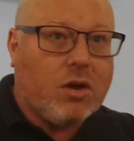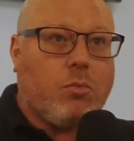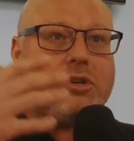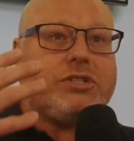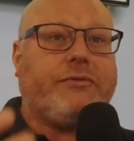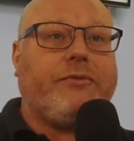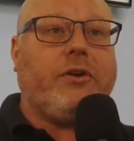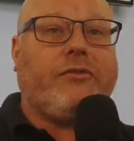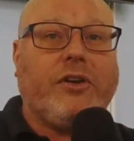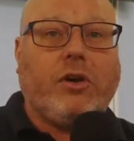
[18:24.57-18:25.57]
was to
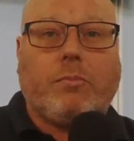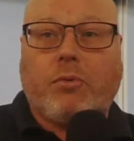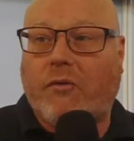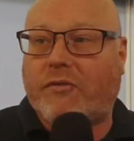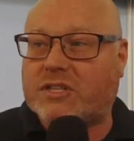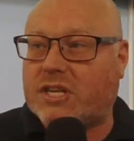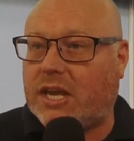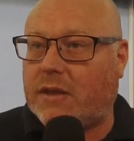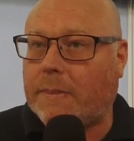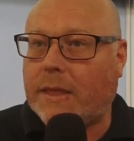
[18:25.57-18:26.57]
fulfill
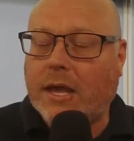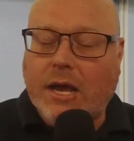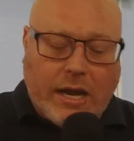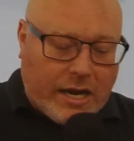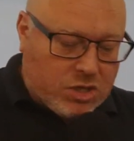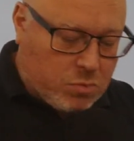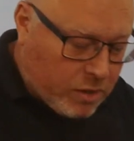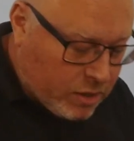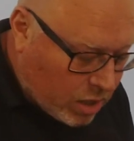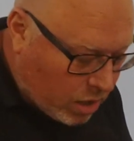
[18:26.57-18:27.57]
prophecy. And as we
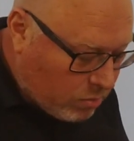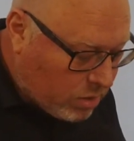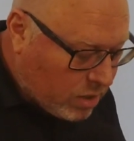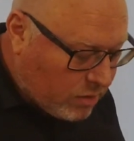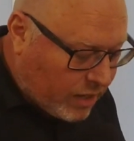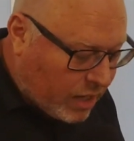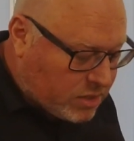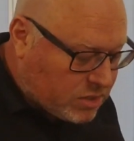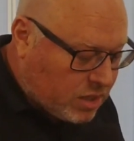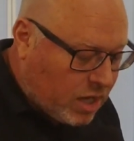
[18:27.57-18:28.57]
know,
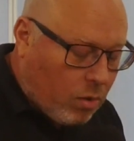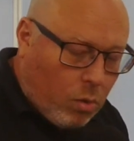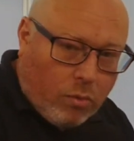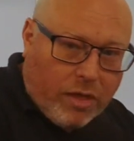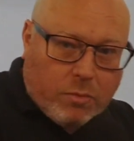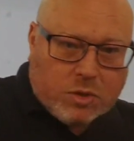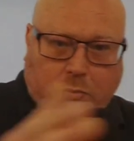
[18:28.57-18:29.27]
that all that was